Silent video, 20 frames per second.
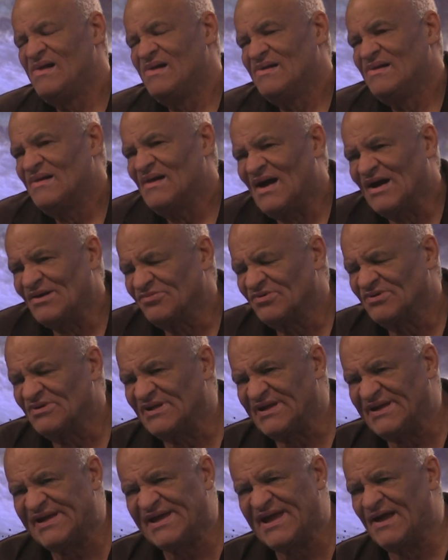I really
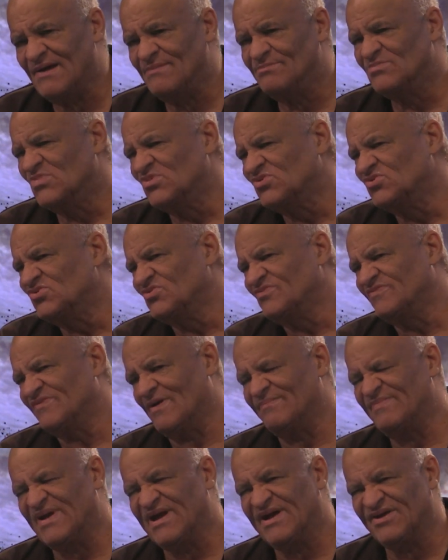can't move. I'm
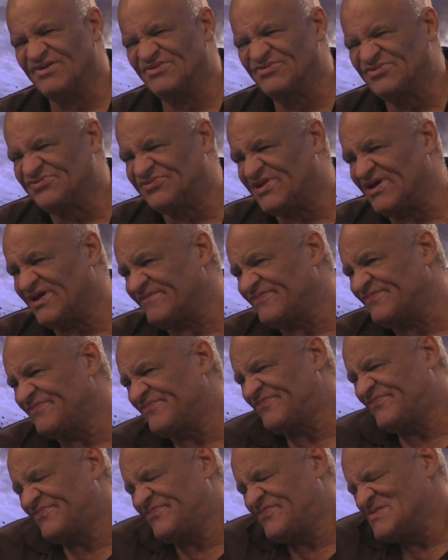getting
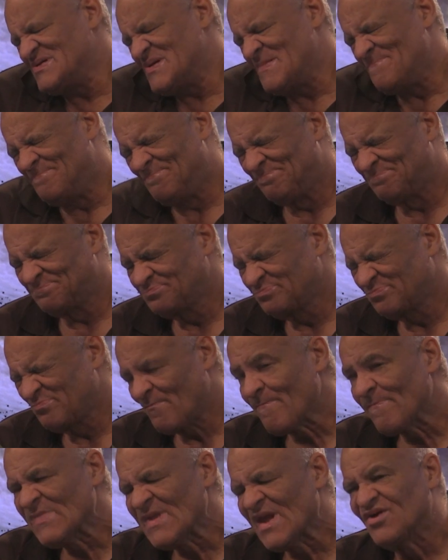stiff.
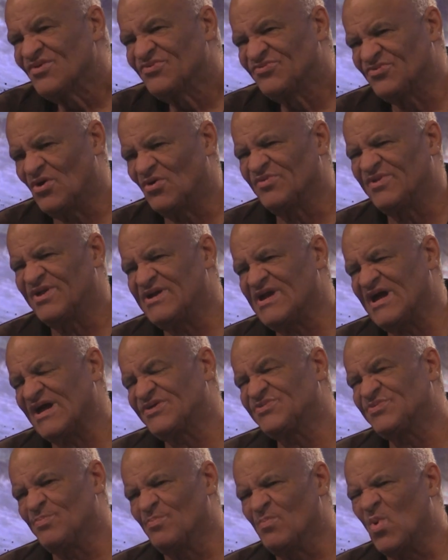So the next
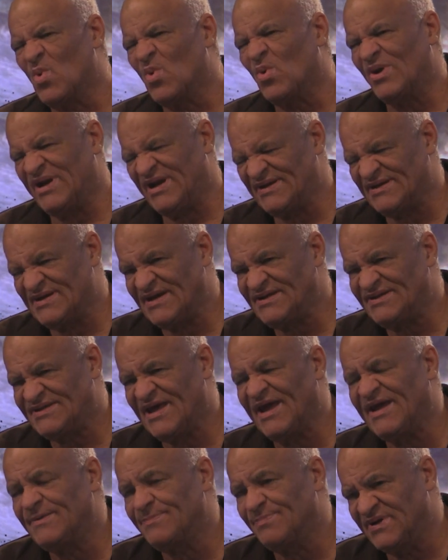morning, they
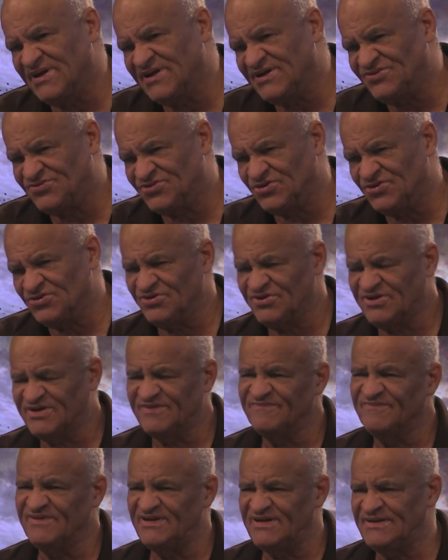take me to
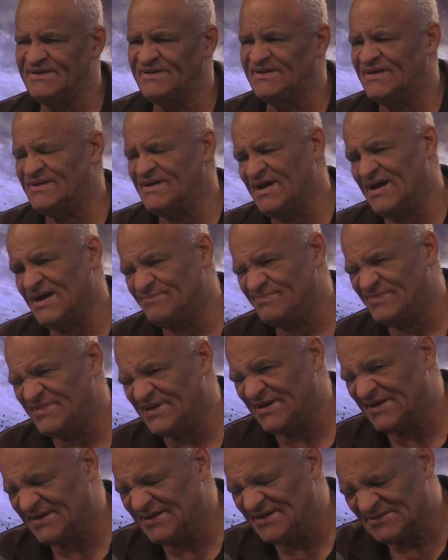Convenient
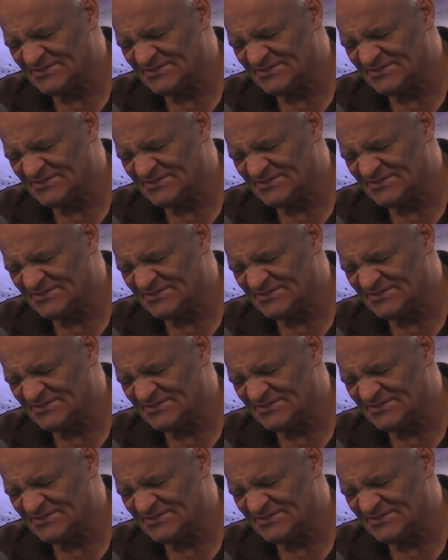MD.